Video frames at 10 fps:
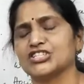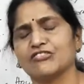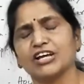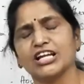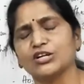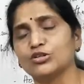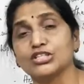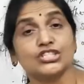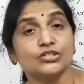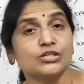He's a very good
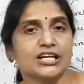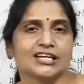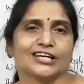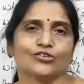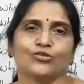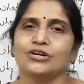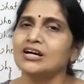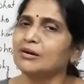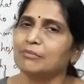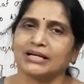student, I know,
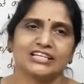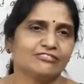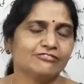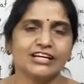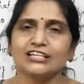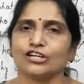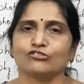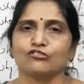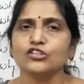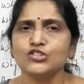but he failed
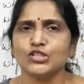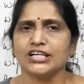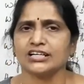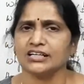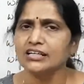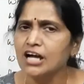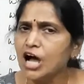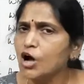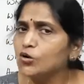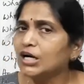unfortunately.
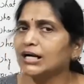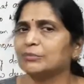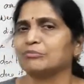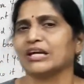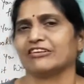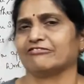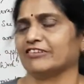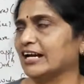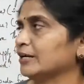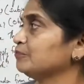How come he
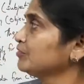failed?